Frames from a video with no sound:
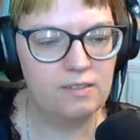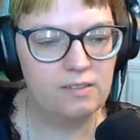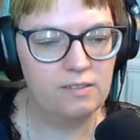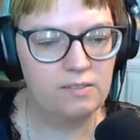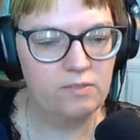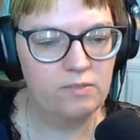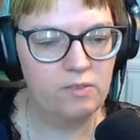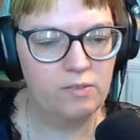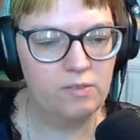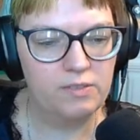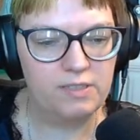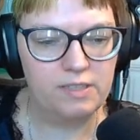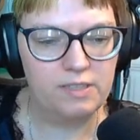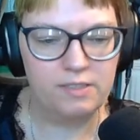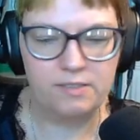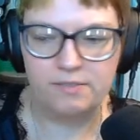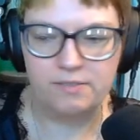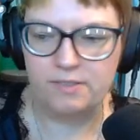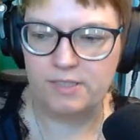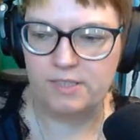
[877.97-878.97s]
What was
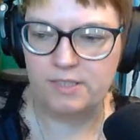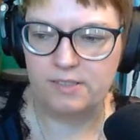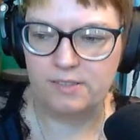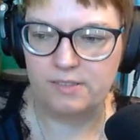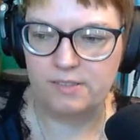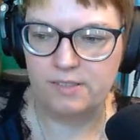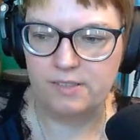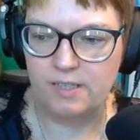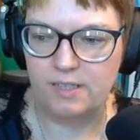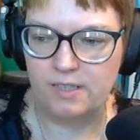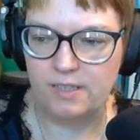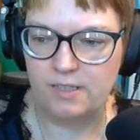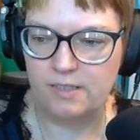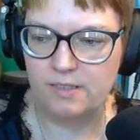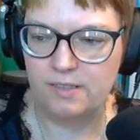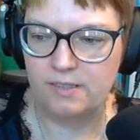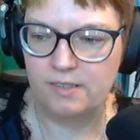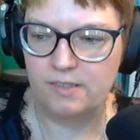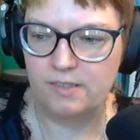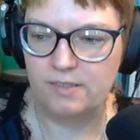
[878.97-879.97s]
this original key?
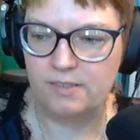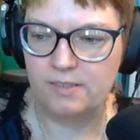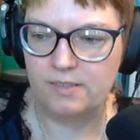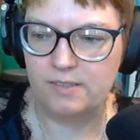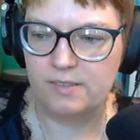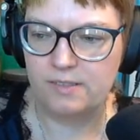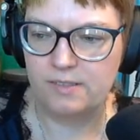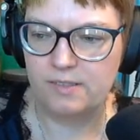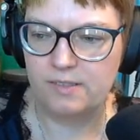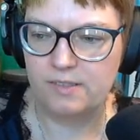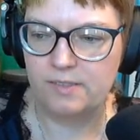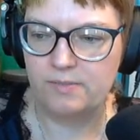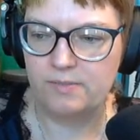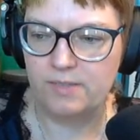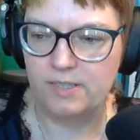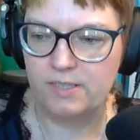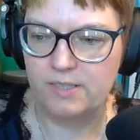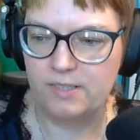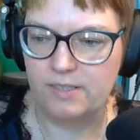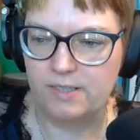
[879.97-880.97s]
Let's
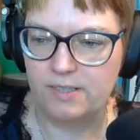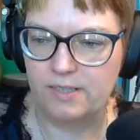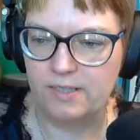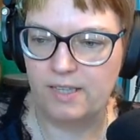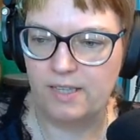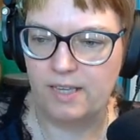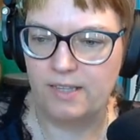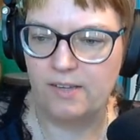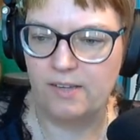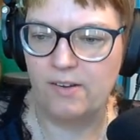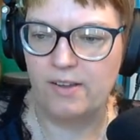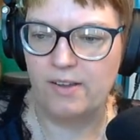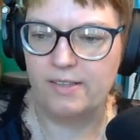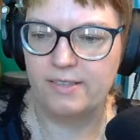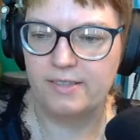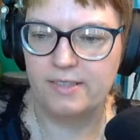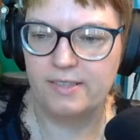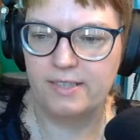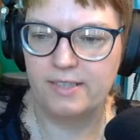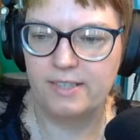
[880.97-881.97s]
make sure that, yeah, all right,
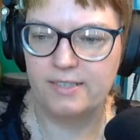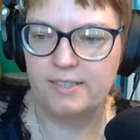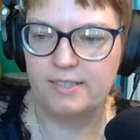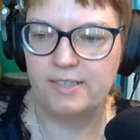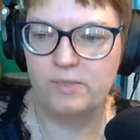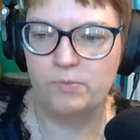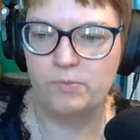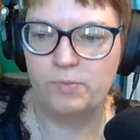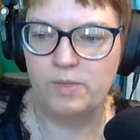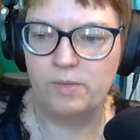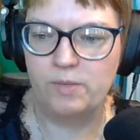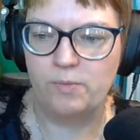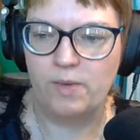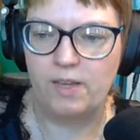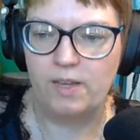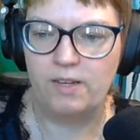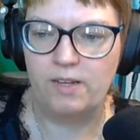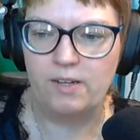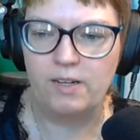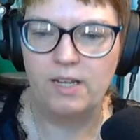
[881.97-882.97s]
that's in B
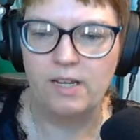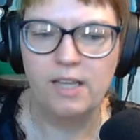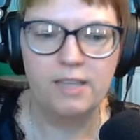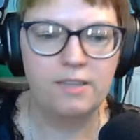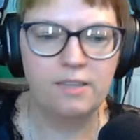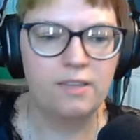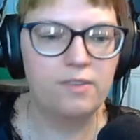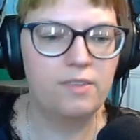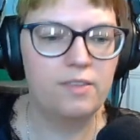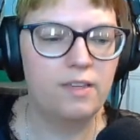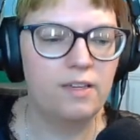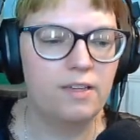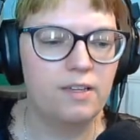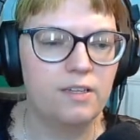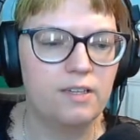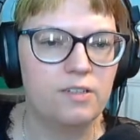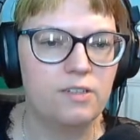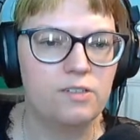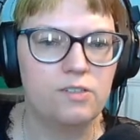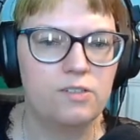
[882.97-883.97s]
minor. The other thing I
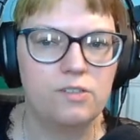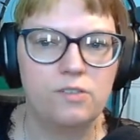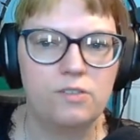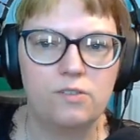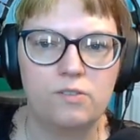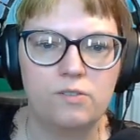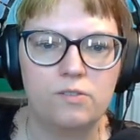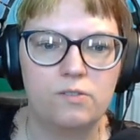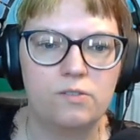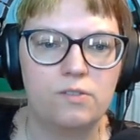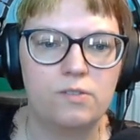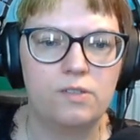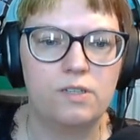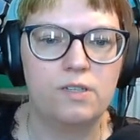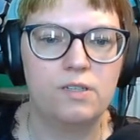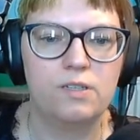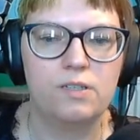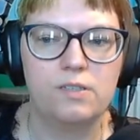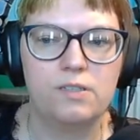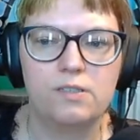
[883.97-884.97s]
can do
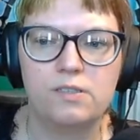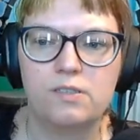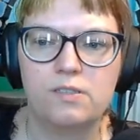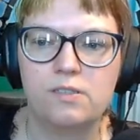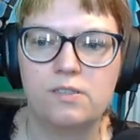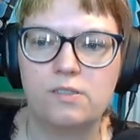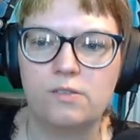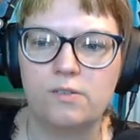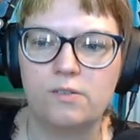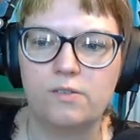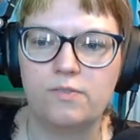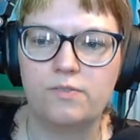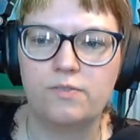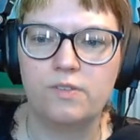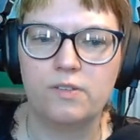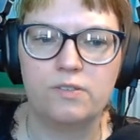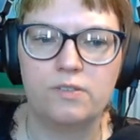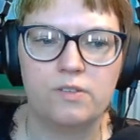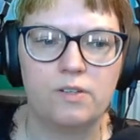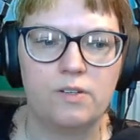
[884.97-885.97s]
is do a
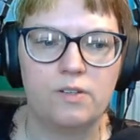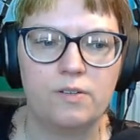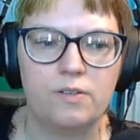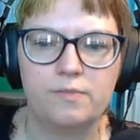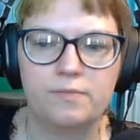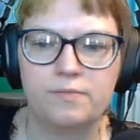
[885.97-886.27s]
filter